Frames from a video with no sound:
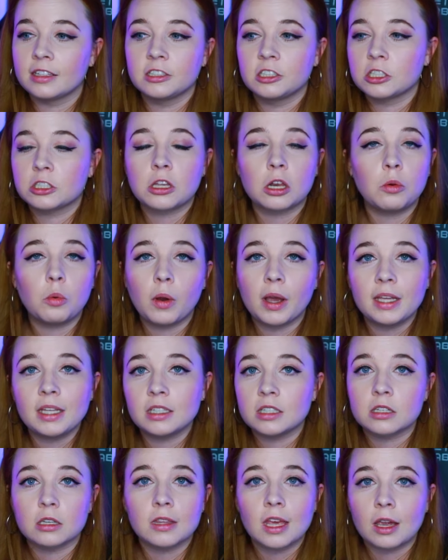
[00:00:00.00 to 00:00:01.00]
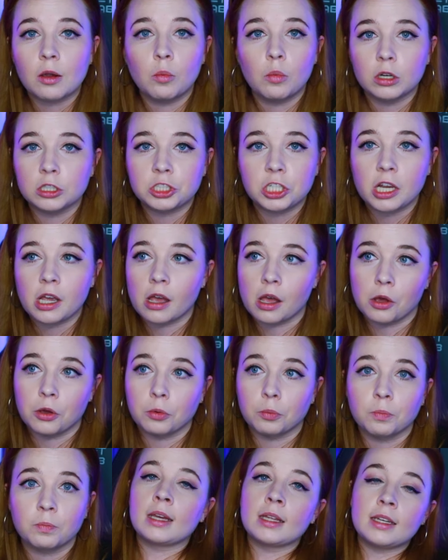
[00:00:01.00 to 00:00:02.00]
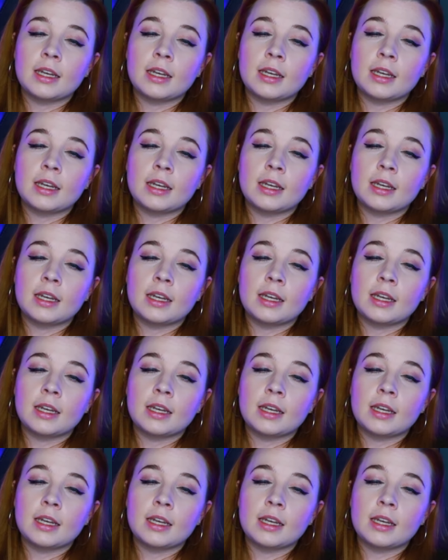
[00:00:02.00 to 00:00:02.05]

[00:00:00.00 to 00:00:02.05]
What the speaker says: They're just gonna wait until they can watch it at home.